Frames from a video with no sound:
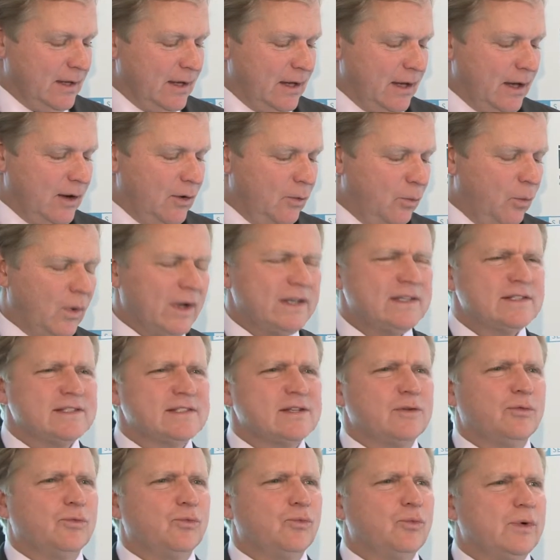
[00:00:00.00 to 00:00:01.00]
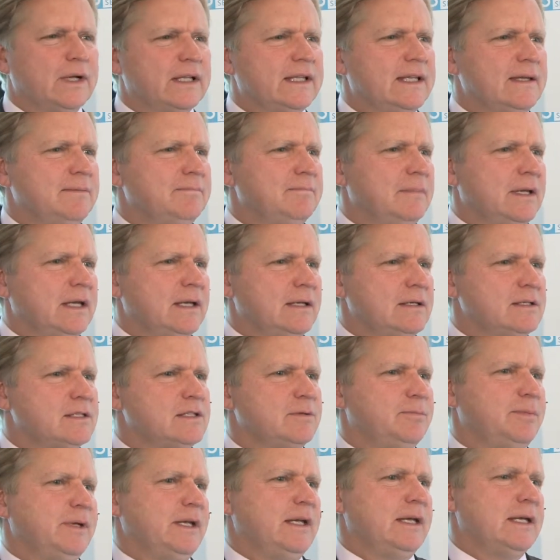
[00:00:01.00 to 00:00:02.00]
What does it really mean
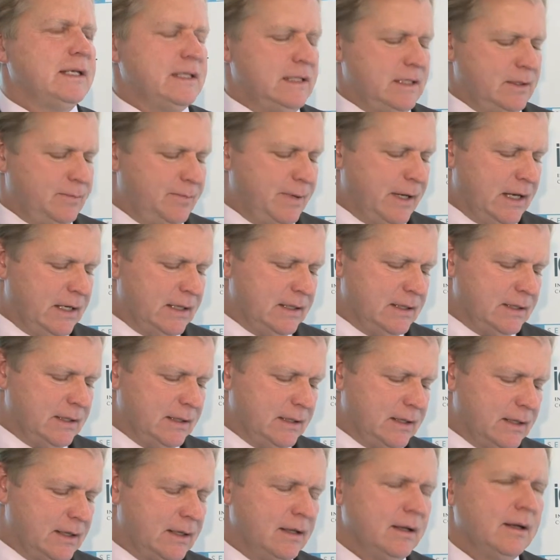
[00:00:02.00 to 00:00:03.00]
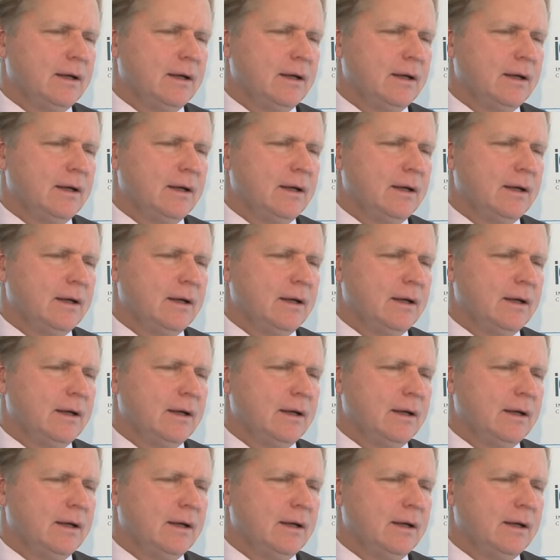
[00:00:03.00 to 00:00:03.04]
to be independent